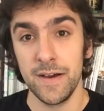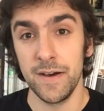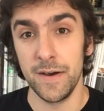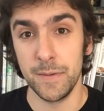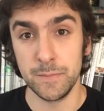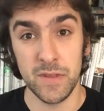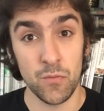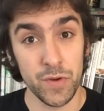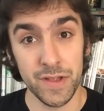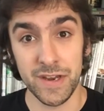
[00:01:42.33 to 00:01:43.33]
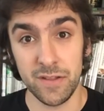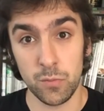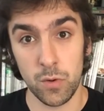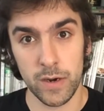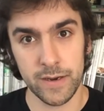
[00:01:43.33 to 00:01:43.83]
It really needs
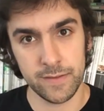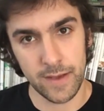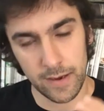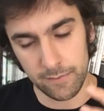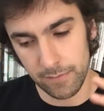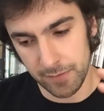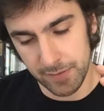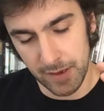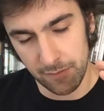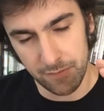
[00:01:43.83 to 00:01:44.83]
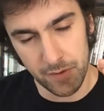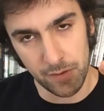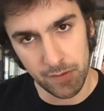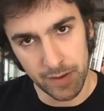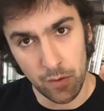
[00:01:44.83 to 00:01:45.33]
work. It's got a
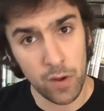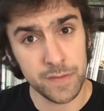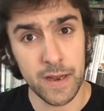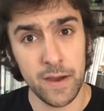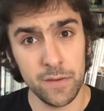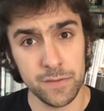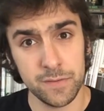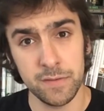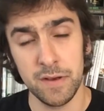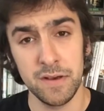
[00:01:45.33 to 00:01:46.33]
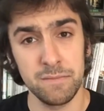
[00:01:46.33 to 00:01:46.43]
real like haunted house,